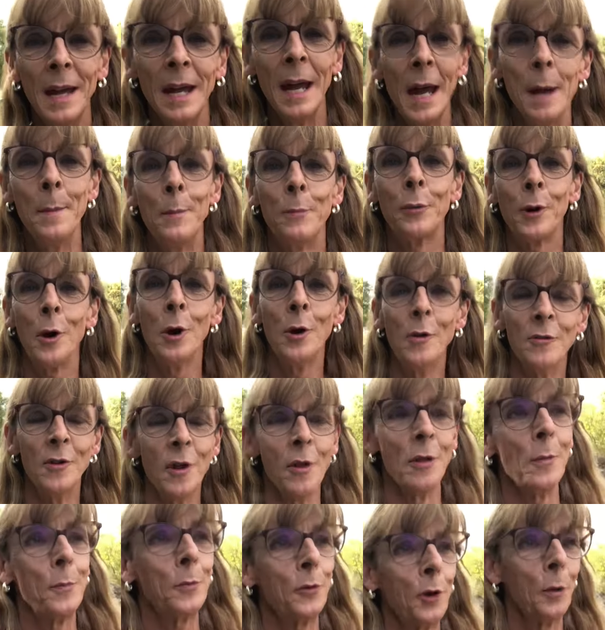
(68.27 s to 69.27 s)
improving on
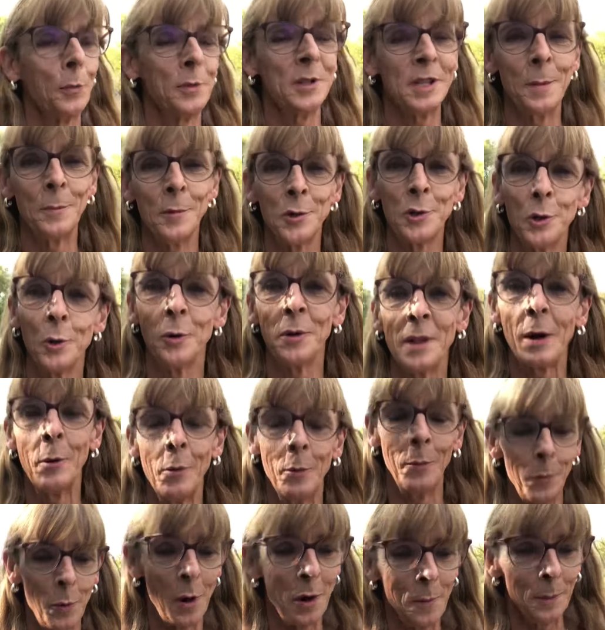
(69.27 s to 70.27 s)
the property, I'm sure that
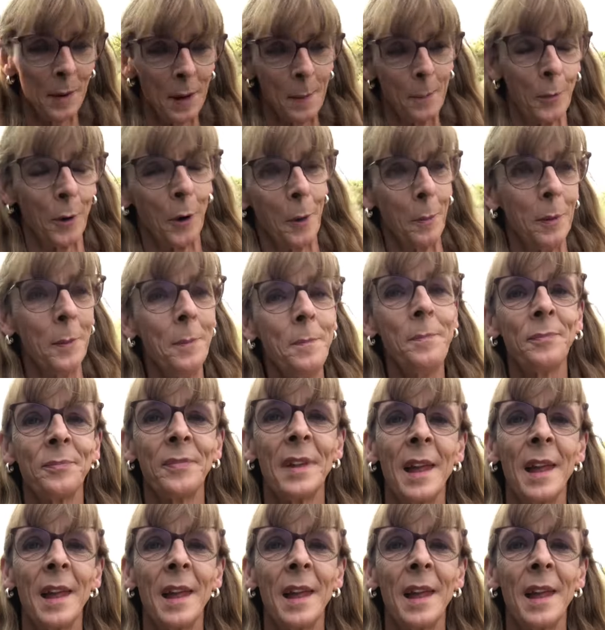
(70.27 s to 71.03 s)
won't be a problem.